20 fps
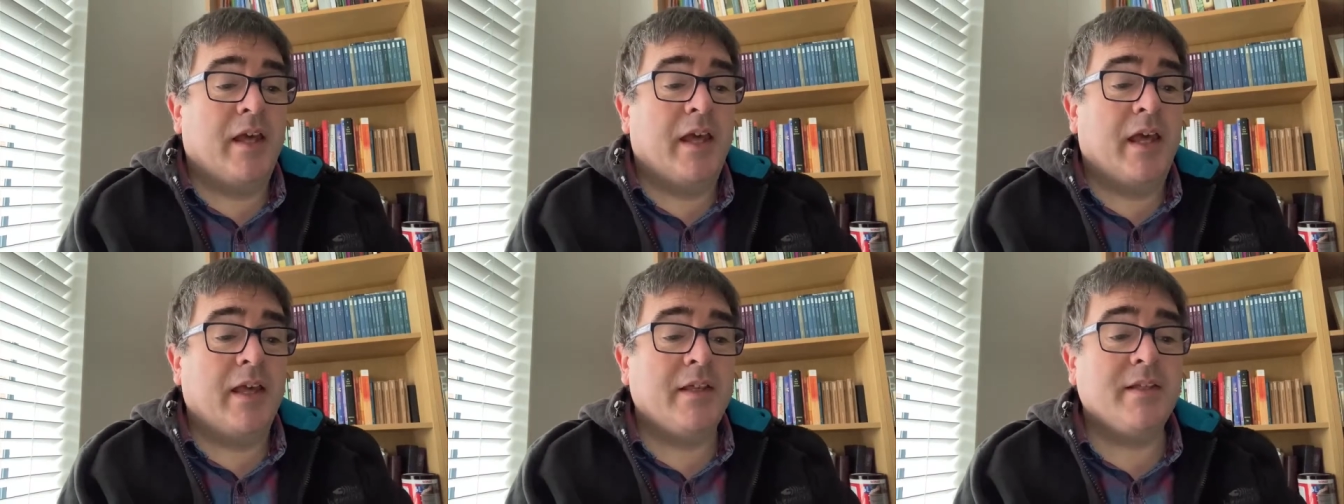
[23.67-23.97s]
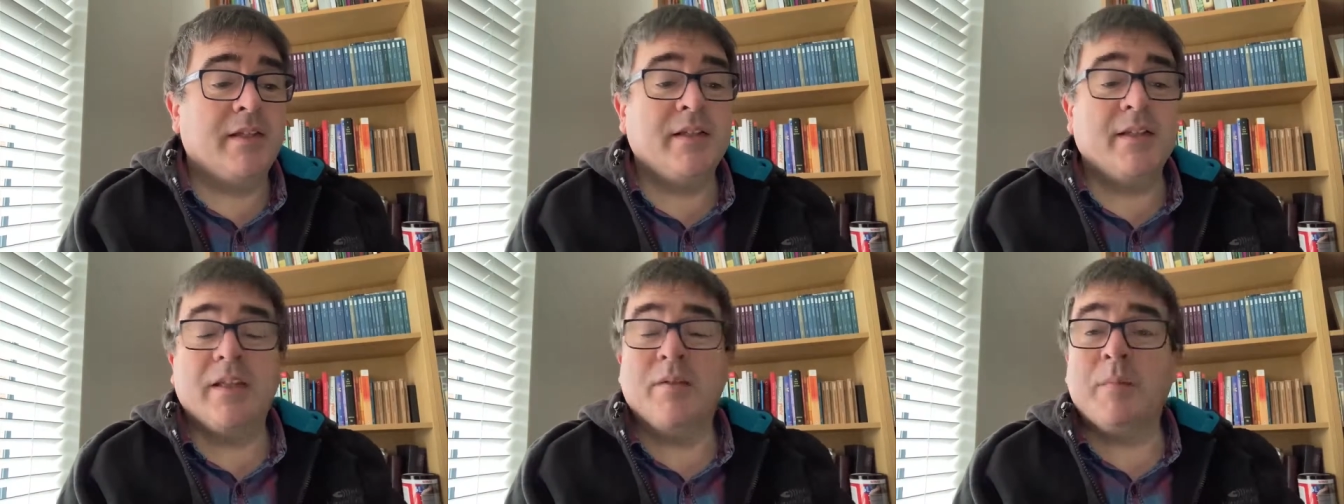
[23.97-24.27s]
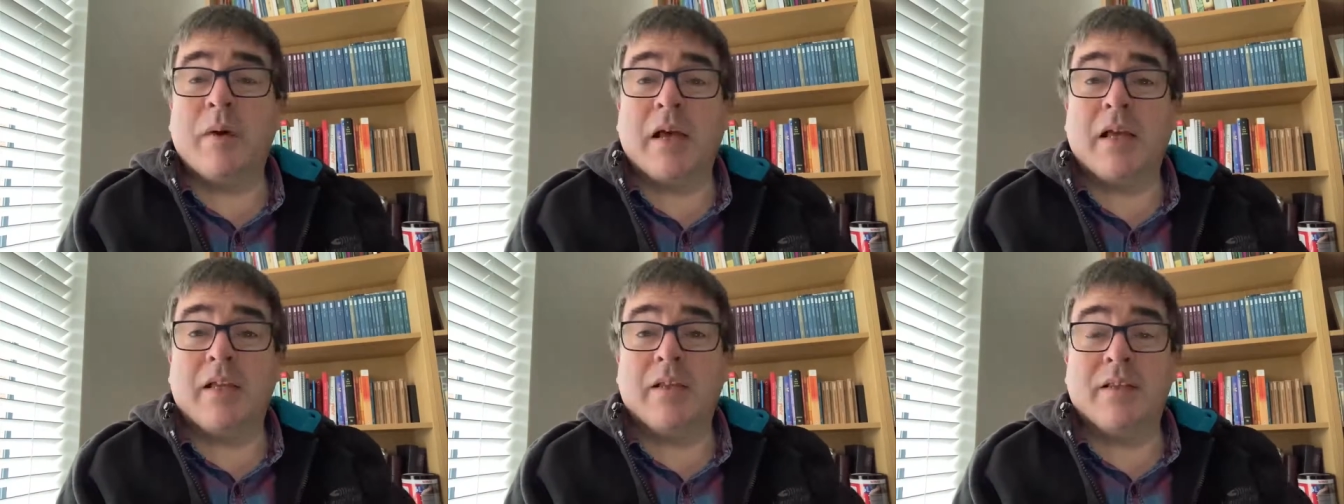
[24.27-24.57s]
"Isn't
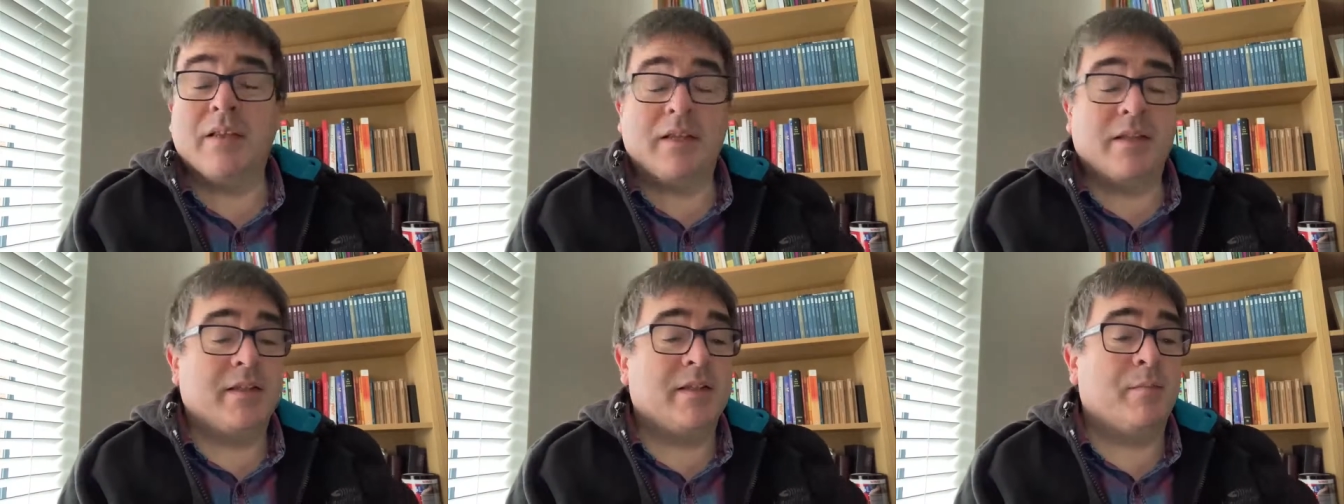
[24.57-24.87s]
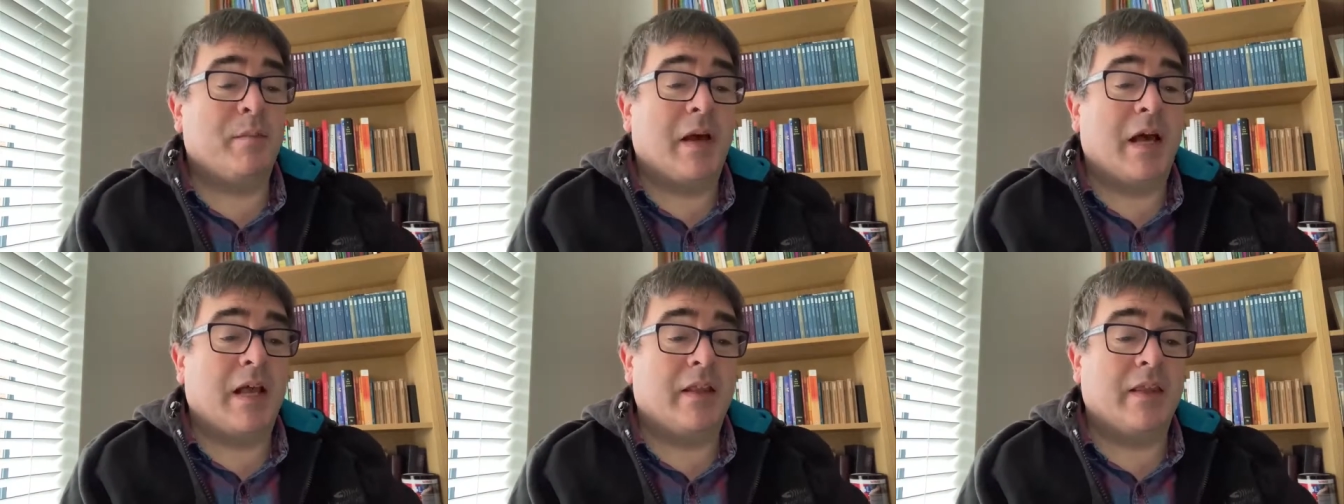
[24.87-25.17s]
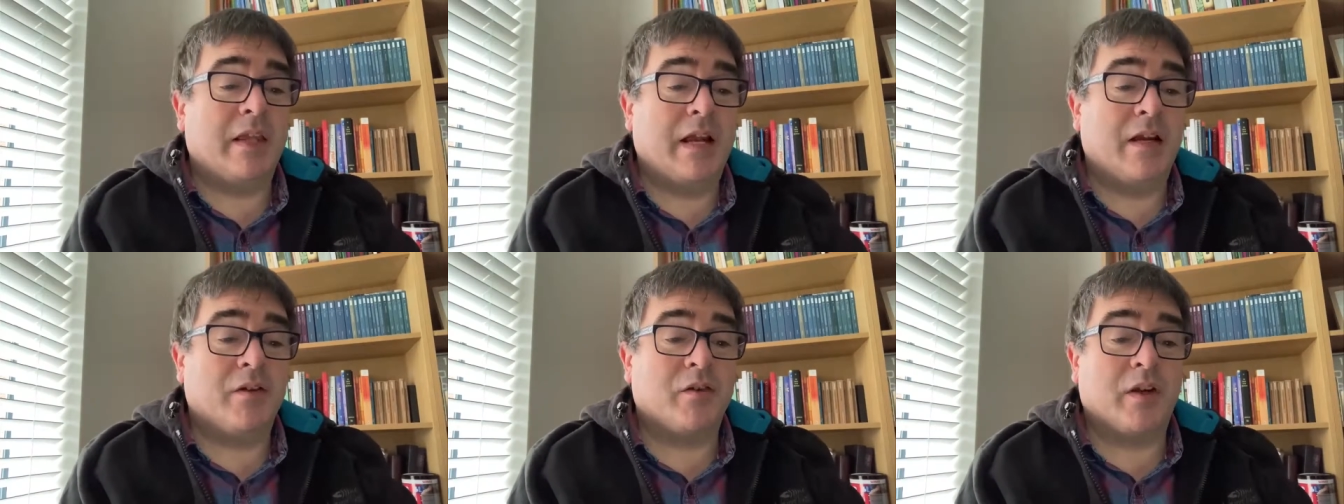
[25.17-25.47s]
this the man
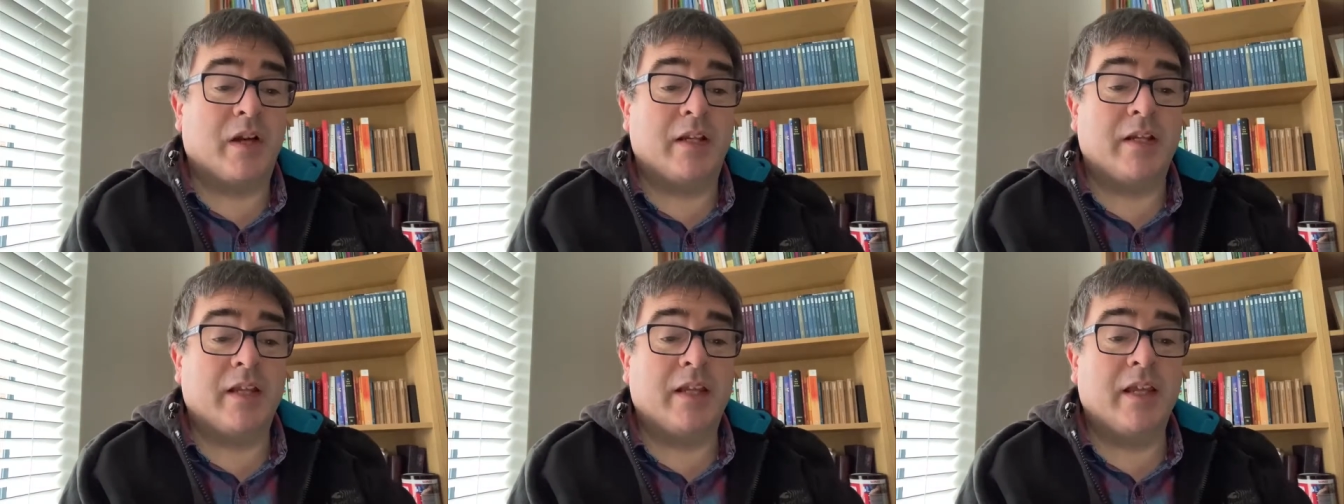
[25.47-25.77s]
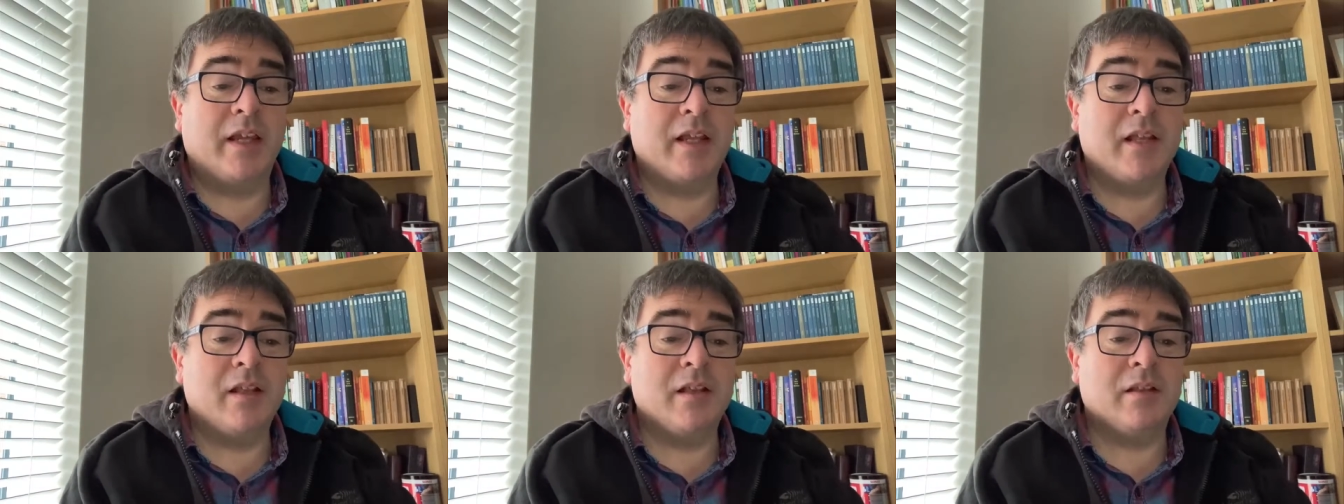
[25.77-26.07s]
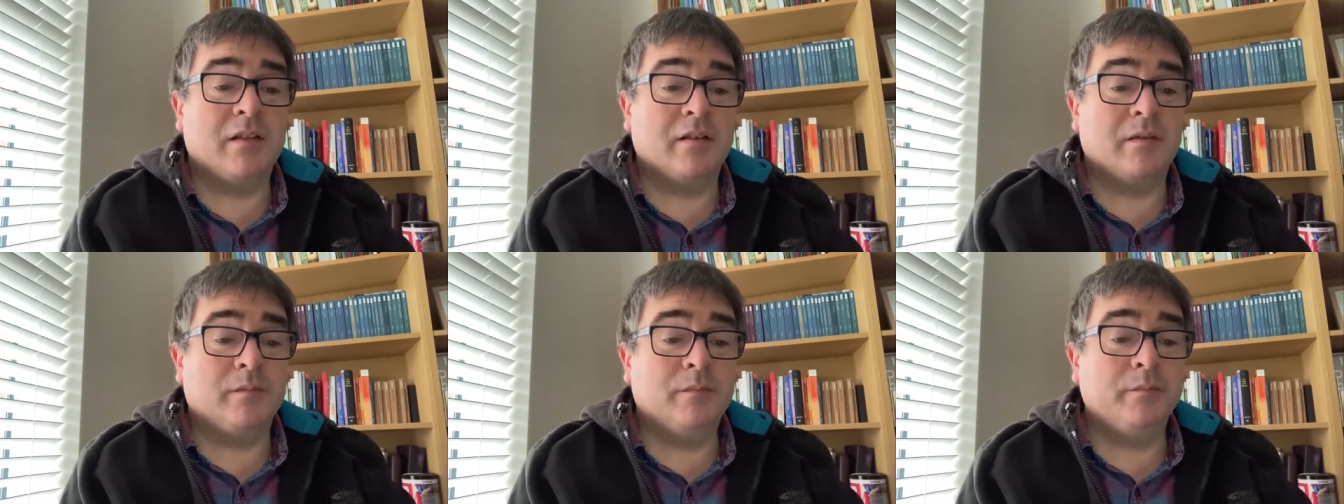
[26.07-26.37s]
they're trying to kill?